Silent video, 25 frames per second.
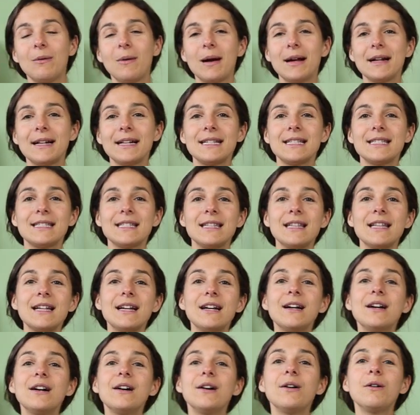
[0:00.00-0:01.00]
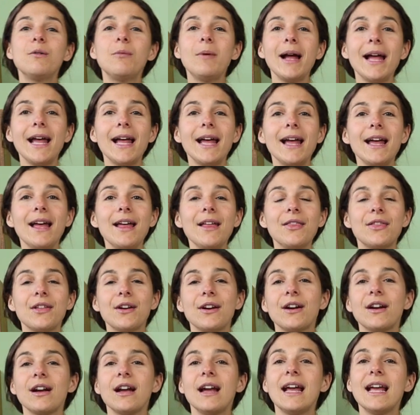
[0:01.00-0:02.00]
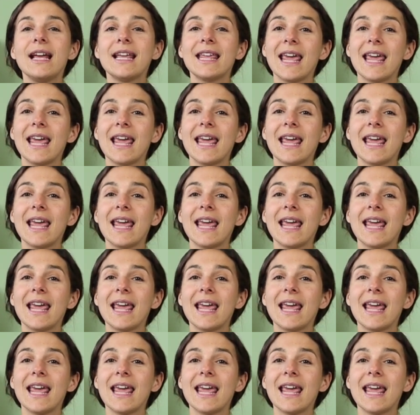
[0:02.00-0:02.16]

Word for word: What's the weather?